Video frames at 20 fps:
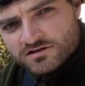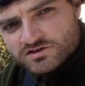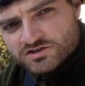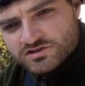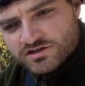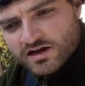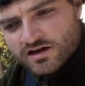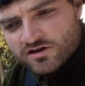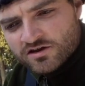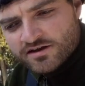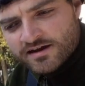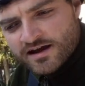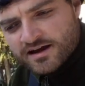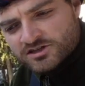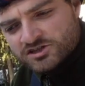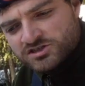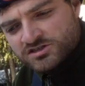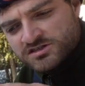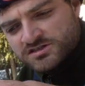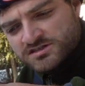so now you can
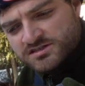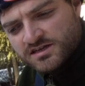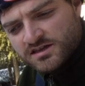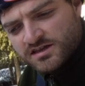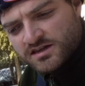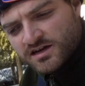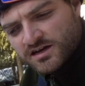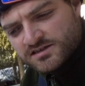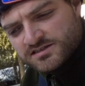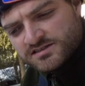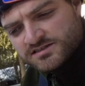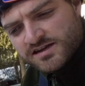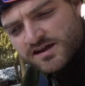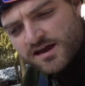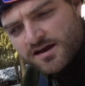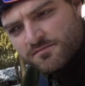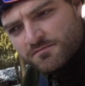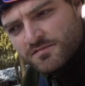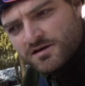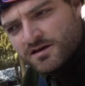actually see the ice
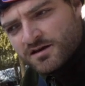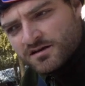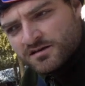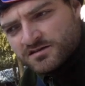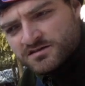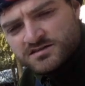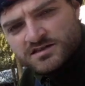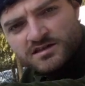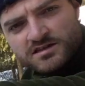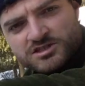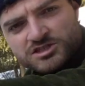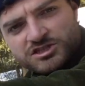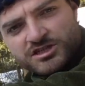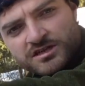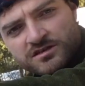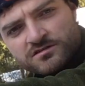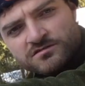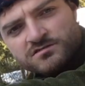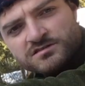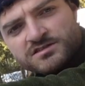dam, see the
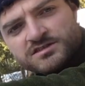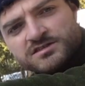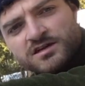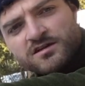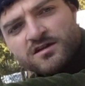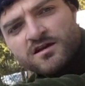shingles,